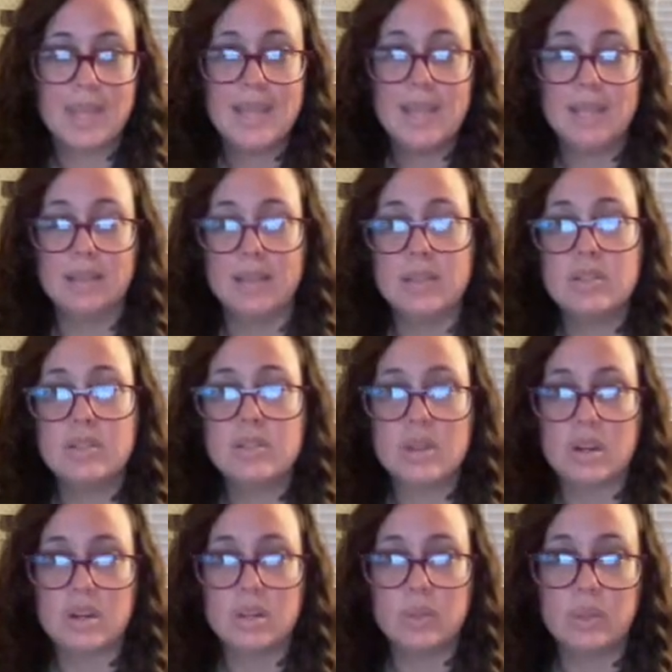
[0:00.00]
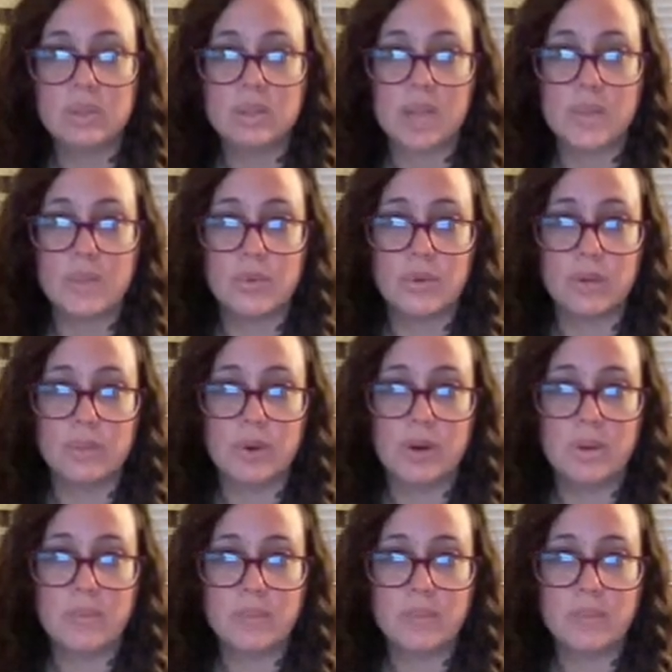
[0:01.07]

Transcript: Let's start with dipyridamole.